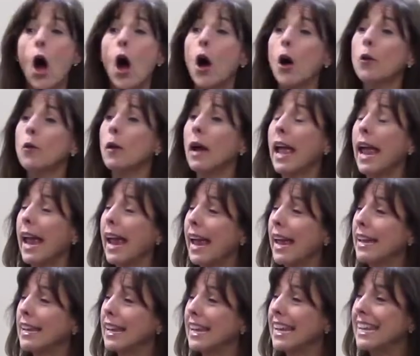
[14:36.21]
Oh,
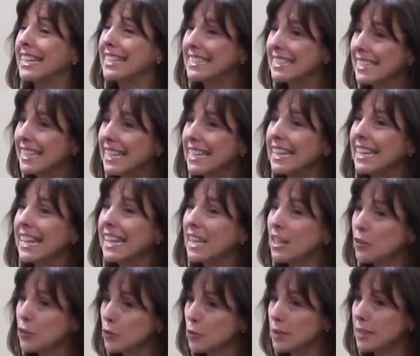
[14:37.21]
and isn't it
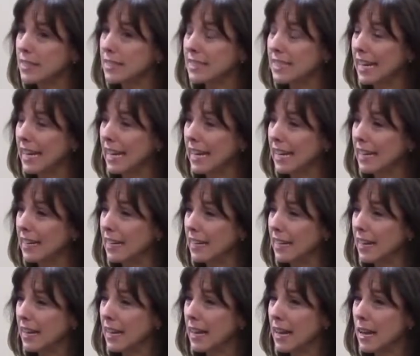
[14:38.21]
interesting,
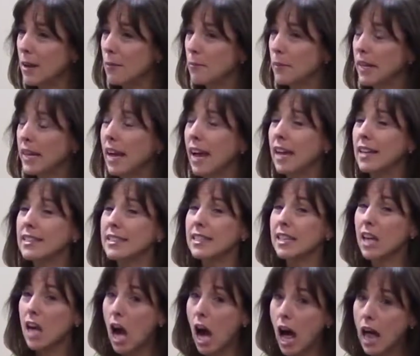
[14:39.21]
because
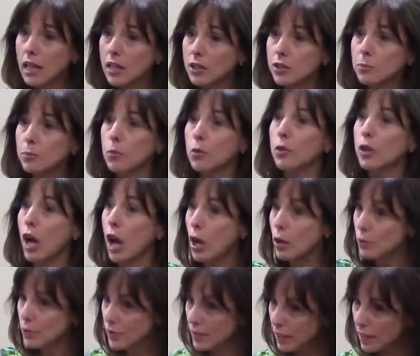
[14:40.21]
the College Board
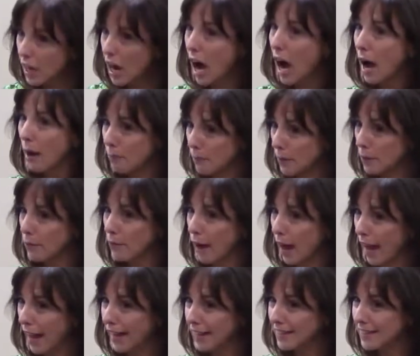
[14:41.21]
owns the
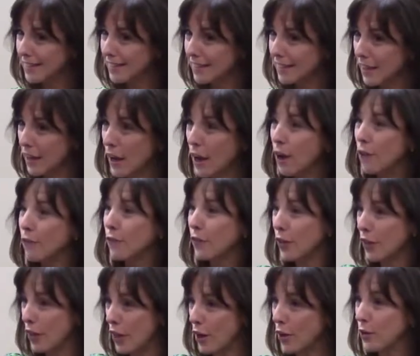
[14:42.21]
copyright
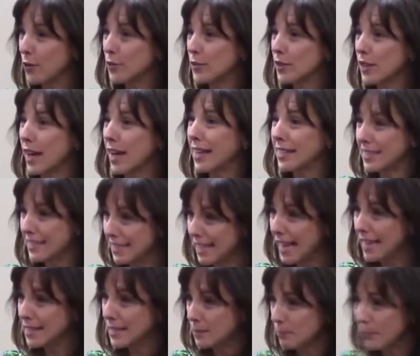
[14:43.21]
for those
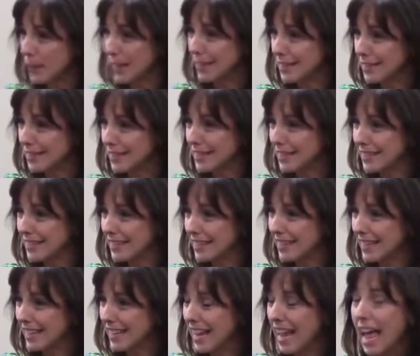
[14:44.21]
assessments.
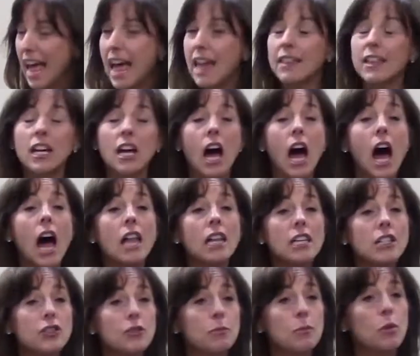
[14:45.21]
The
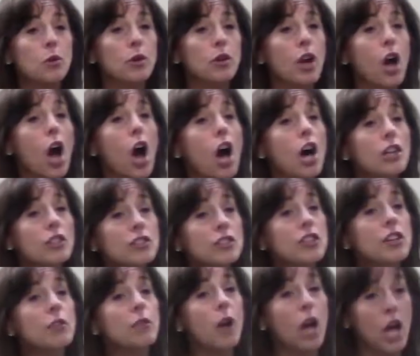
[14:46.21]
College Board
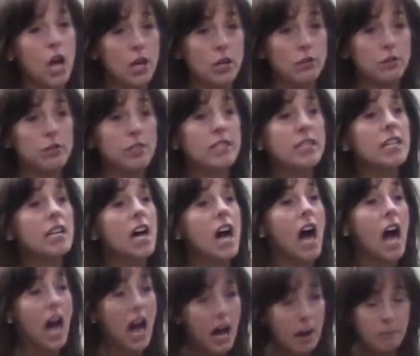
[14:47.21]
also owns the
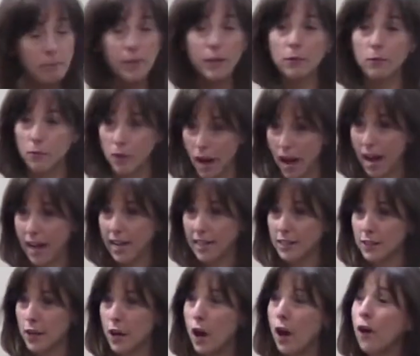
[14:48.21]

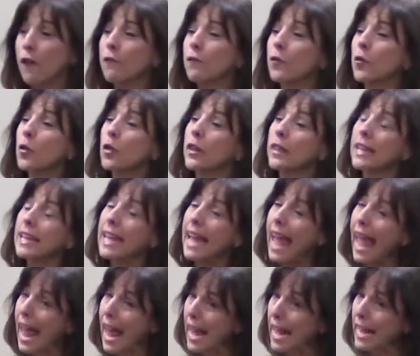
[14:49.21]
copyright for
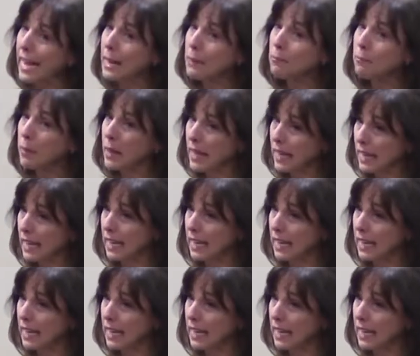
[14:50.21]
the AP,